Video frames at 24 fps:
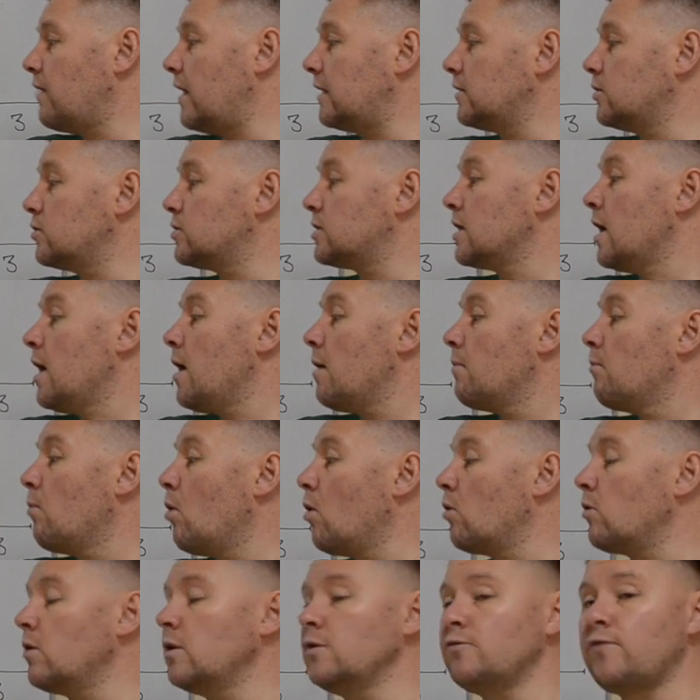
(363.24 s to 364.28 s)
values.
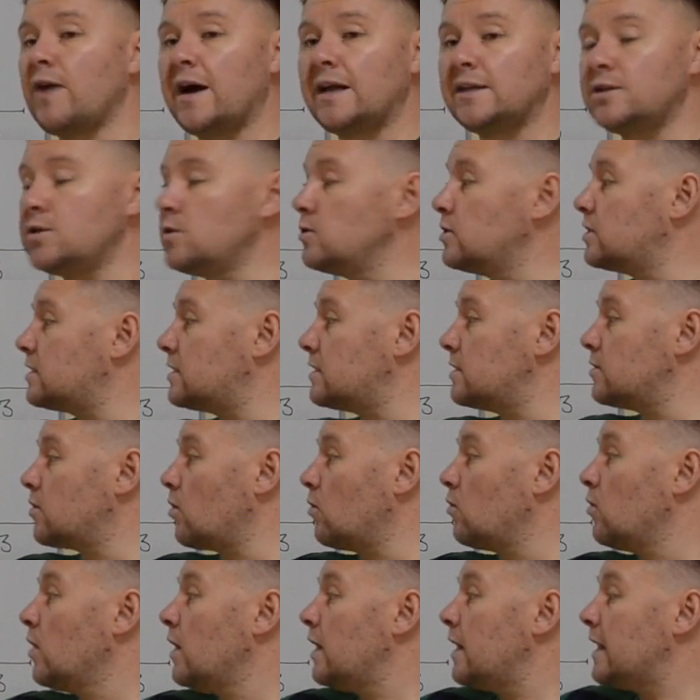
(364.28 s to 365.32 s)
Moral values, you
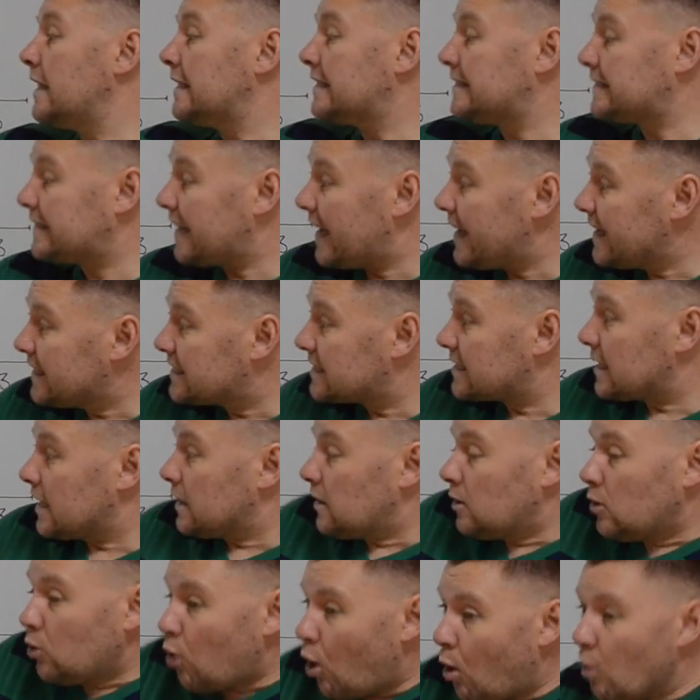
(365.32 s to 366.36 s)
know, takes
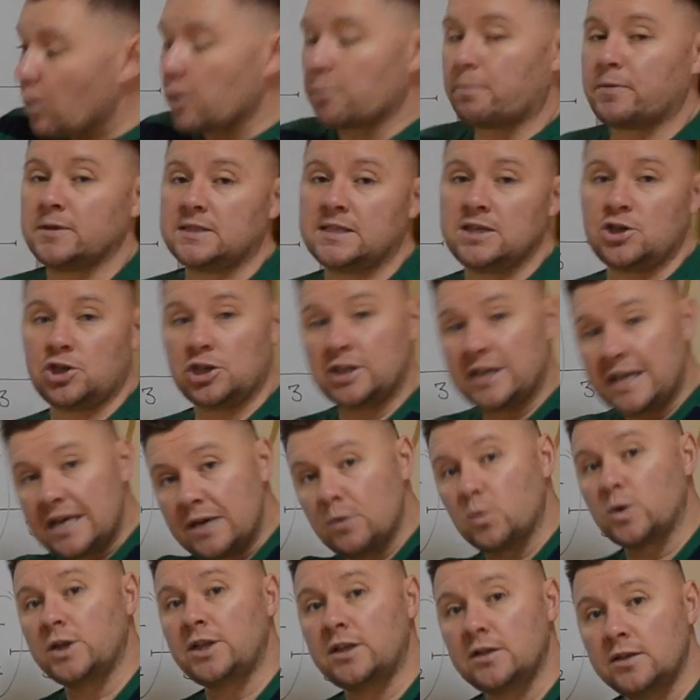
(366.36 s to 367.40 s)
lower position
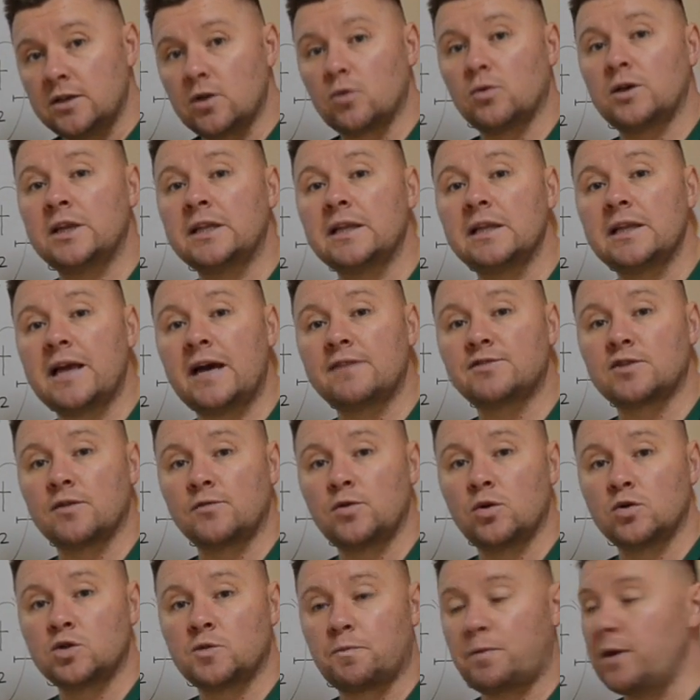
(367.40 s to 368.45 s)
with, you know, in the lives of
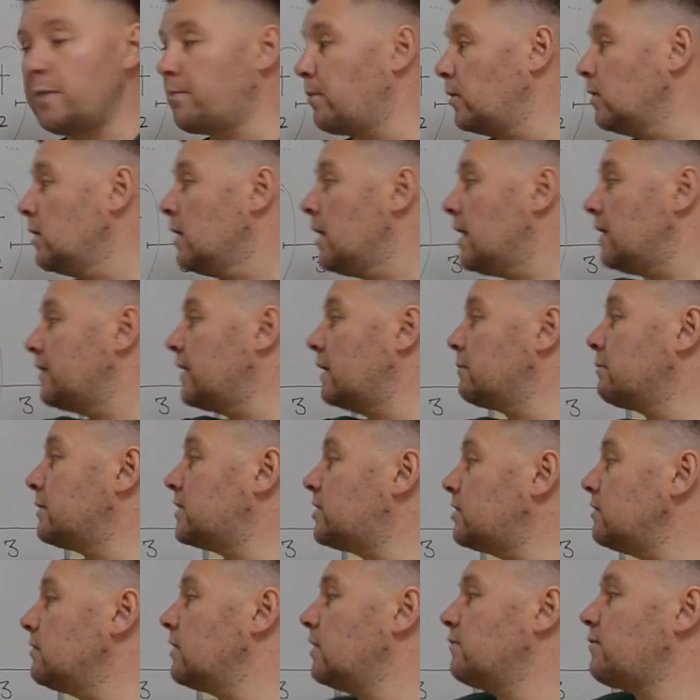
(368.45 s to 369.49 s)
those people than
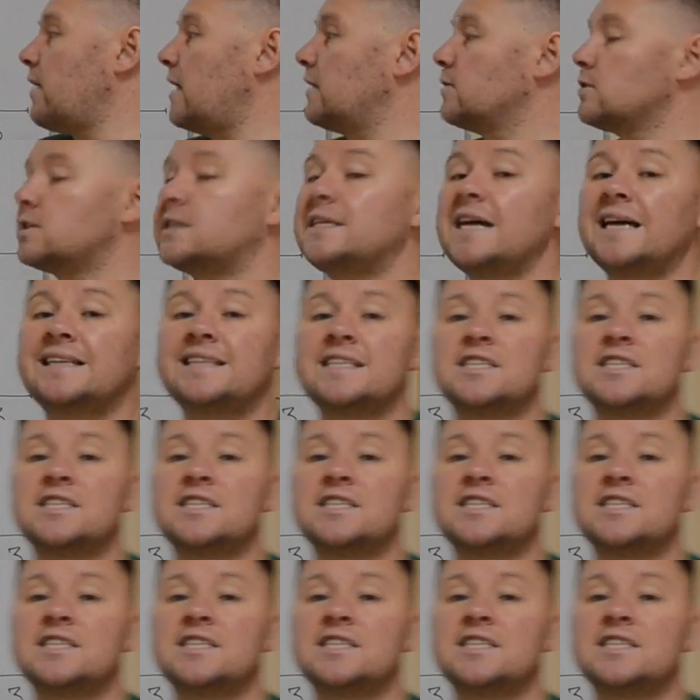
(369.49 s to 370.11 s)
material values. That